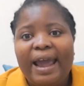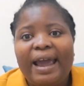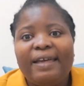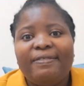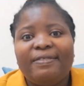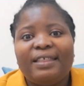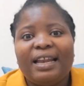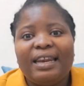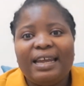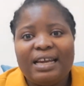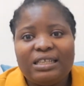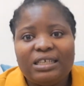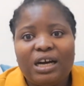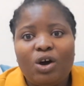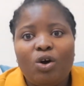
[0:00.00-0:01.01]
And the
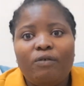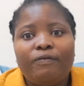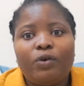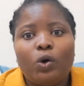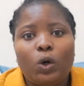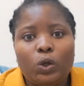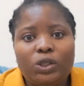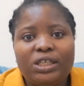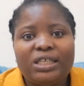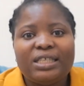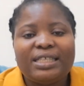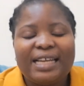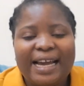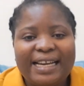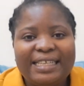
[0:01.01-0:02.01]
letter of good
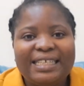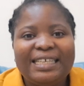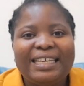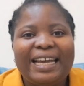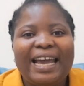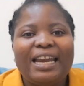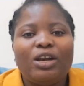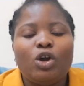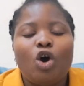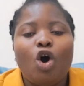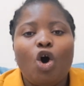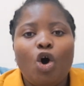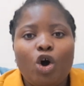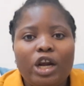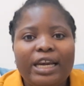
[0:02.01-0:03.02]
standing can
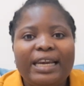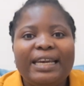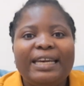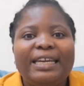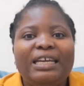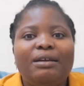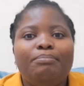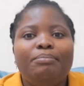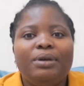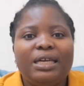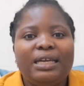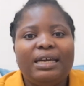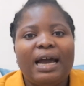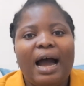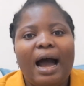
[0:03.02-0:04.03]
only
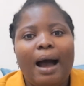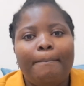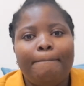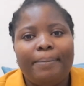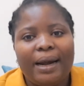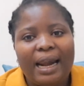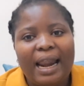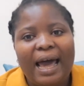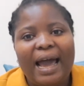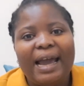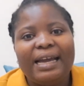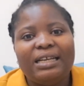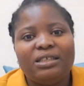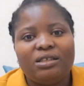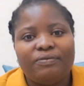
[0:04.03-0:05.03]
be
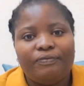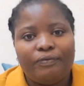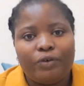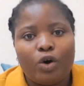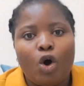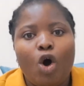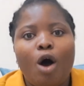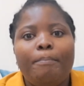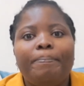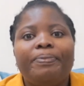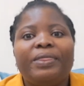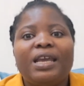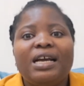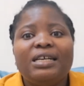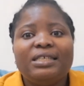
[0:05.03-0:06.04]
applied
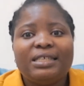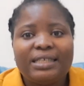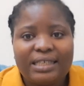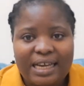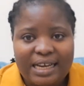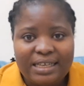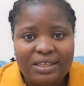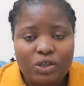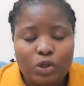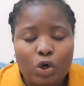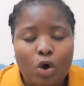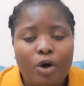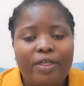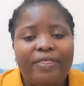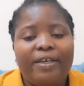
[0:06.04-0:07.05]
from SACE
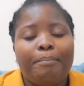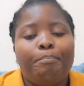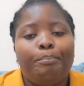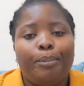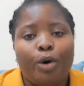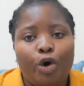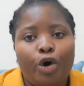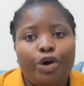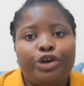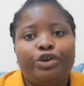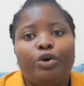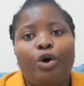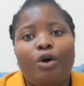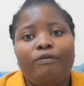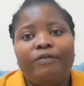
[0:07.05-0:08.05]
or the
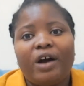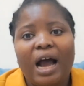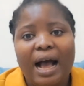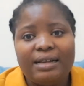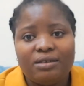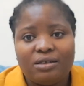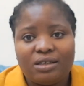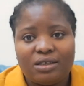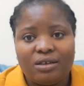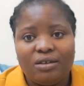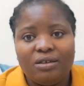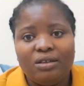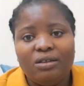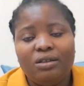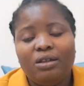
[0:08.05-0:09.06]
Board of
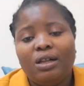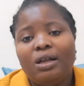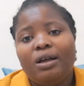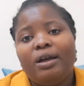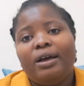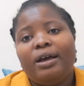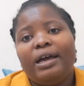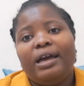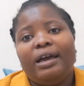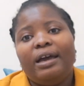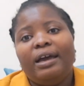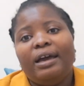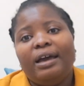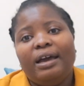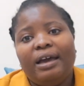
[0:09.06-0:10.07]
Council
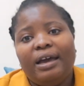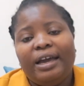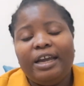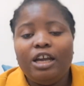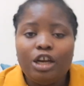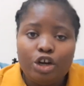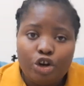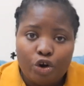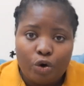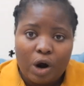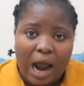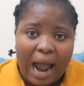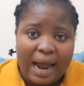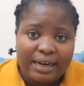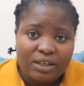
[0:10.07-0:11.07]
in your
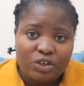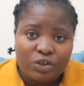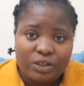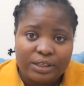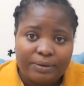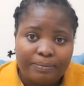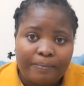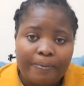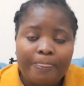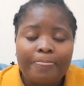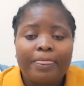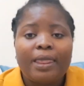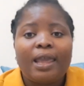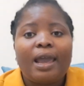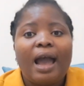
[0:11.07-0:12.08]
country.
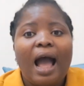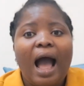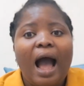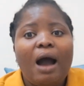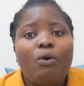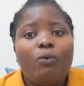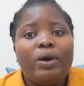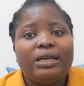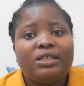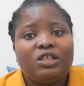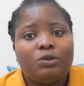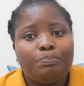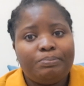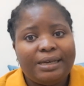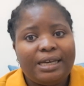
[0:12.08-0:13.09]
I will
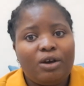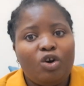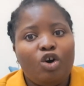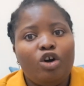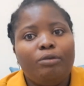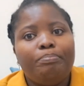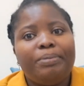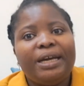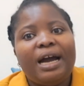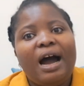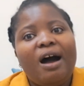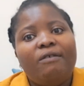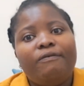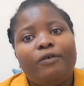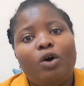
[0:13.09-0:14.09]
speak on
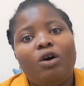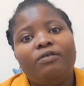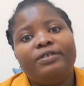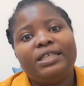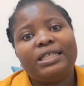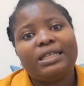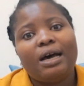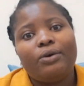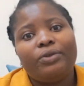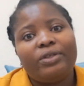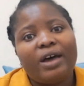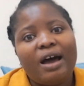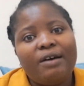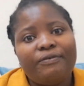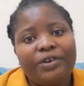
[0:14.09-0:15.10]
behalf of
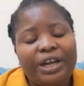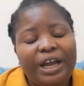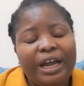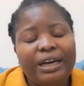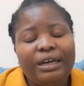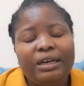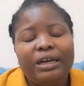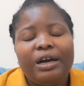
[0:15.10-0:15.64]
South African,